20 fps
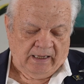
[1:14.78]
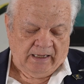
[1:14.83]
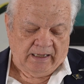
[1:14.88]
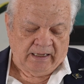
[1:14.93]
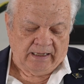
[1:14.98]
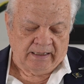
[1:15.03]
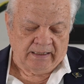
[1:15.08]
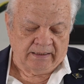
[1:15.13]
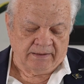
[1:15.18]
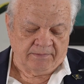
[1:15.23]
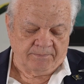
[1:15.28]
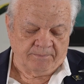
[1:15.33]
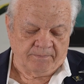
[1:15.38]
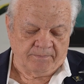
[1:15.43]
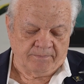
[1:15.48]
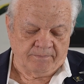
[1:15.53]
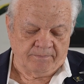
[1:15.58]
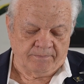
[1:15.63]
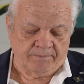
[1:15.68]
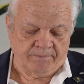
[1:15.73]
I
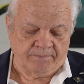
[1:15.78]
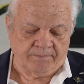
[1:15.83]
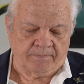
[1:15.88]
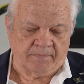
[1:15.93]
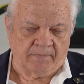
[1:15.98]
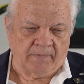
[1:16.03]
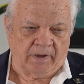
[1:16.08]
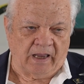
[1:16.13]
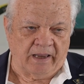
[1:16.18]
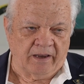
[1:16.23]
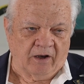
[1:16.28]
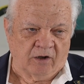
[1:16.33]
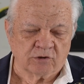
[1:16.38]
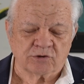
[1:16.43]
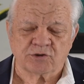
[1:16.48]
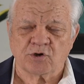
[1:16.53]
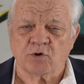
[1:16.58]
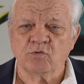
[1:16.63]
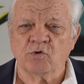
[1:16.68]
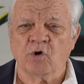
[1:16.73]

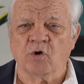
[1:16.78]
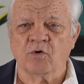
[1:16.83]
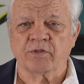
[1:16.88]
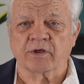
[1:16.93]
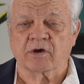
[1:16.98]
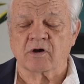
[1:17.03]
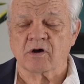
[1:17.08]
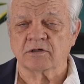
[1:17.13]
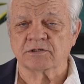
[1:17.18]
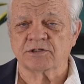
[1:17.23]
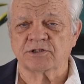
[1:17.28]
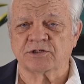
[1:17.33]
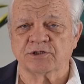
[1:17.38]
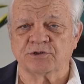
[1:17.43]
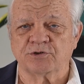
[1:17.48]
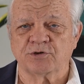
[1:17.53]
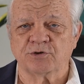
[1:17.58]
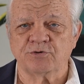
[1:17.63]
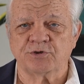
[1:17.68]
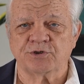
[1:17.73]
also know the
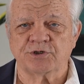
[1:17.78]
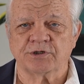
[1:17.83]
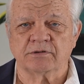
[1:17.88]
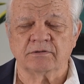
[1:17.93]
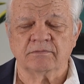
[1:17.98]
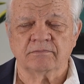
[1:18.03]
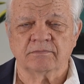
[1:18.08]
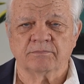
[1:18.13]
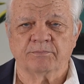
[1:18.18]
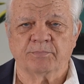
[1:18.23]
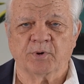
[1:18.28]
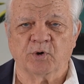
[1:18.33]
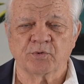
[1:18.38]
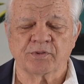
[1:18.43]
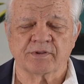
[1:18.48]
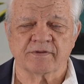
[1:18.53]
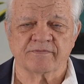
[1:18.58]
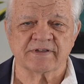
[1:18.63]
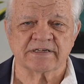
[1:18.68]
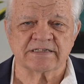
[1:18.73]
Constitution,
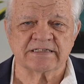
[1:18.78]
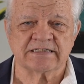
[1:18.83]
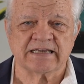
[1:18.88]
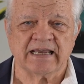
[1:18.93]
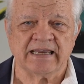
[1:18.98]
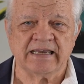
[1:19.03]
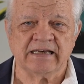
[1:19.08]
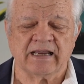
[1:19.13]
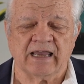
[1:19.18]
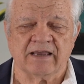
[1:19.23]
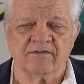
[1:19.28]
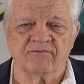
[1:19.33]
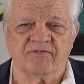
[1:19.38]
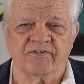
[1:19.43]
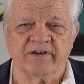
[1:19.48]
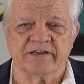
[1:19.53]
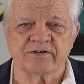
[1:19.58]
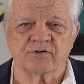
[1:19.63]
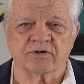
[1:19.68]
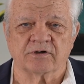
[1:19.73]
both of the state and
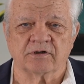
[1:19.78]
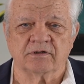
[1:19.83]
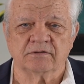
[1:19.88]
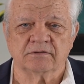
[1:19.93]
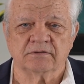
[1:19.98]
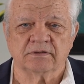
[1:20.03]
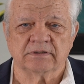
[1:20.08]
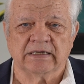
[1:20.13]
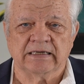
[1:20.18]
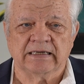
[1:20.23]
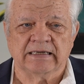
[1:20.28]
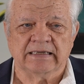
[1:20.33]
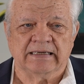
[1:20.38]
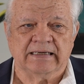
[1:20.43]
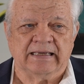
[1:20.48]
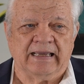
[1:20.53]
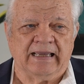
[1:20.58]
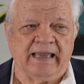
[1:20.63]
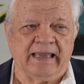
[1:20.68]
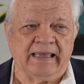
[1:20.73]
federal,
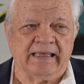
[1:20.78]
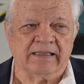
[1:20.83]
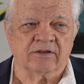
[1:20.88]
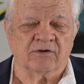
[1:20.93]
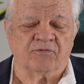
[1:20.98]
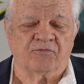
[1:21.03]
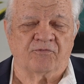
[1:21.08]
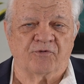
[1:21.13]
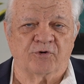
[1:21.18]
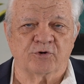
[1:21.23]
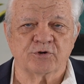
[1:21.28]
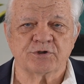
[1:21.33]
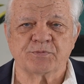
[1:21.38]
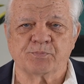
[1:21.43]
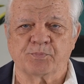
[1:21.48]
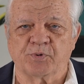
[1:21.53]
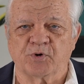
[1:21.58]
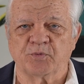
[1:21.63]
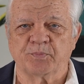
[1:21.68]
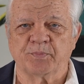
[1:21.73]
and the
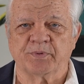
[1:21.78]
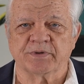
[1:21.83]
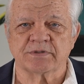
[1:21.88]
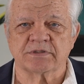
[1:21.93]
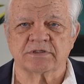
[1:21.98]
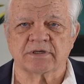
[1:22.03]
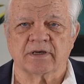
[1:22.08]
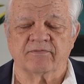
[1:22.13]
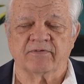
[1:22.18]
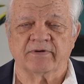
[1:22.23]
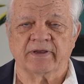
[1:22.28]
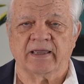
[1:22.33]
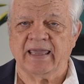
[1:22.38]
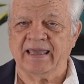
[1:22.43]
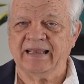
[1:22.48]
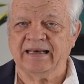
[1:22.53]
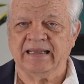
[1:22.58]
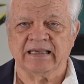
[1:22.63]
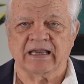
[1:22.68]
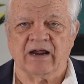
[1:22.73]
first purpose of
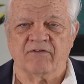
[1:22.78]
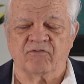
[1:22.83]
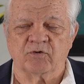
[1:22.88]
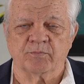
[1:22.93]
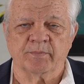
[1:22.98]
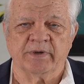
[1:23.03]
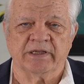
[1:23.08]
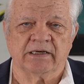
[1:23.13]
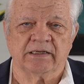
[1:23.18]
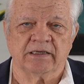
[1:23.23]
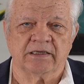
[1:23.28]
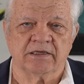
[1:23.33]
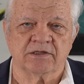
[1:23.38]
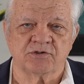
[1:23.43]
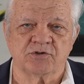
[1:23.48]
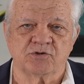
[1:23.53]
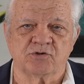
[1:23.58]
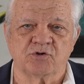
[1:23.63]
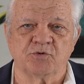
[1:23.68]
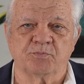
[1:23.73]
any government
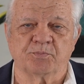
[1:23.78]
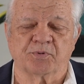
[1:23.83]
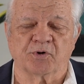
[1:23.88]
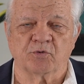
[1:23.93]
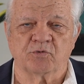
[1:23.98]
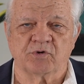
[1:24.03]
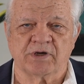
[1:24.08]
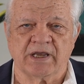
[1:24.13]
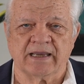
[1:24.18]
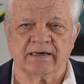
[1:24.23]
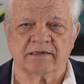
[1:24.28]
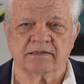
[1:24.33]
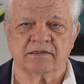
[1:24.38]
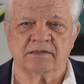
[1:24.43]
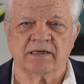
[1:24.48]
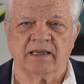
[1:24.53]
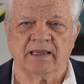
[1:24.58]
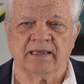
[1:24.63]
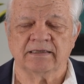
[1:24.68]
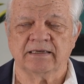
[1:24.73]
is to
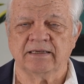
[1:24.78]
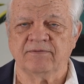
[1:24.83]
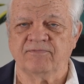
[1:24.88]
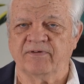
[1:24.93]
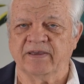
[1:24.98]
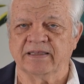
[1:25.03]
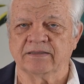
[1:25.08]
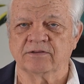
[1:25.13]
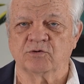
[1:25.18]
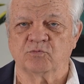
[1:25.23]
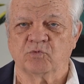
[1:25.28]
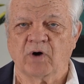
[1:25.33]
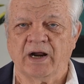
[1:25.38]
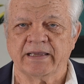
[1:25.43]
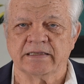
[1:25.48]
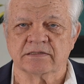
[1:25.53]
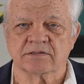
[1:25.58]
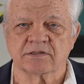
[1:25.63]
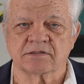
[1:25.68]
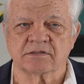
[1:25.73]
protect and defend the
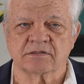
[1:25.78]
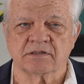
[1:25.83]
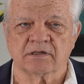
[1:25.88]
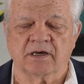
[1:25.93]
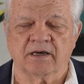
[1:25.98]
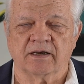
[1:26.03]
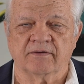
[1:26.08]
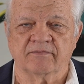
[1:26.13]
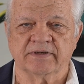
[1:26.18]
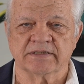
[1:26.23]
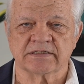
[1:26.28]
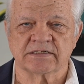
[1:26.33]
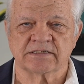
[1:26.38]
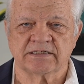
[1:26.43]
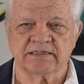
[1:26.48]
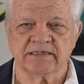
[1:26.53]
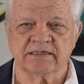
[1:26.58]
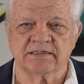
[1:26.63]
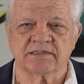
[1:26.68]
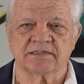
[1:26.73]
rights of its
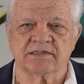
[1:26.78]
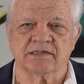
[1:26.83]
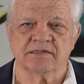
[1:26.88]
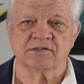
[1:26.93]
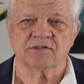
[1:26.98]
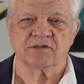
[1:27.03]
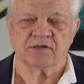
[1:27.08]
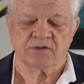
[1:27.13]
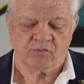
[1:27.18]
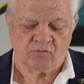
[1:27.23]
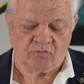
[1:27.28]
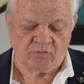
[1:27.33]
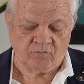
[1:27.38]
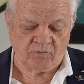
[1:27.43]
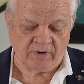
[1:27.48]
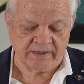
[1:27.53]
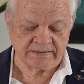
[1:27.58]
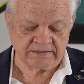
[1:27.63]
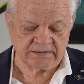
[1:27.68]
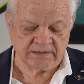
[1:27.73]
citizens and
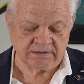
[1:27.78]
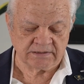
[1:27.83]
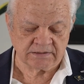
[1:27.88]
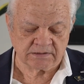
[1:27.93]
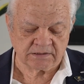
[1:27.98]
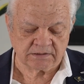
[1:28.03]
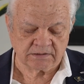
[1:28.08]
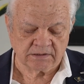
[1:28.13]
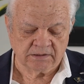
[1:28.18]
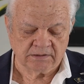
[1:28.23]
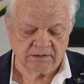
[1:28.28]
residents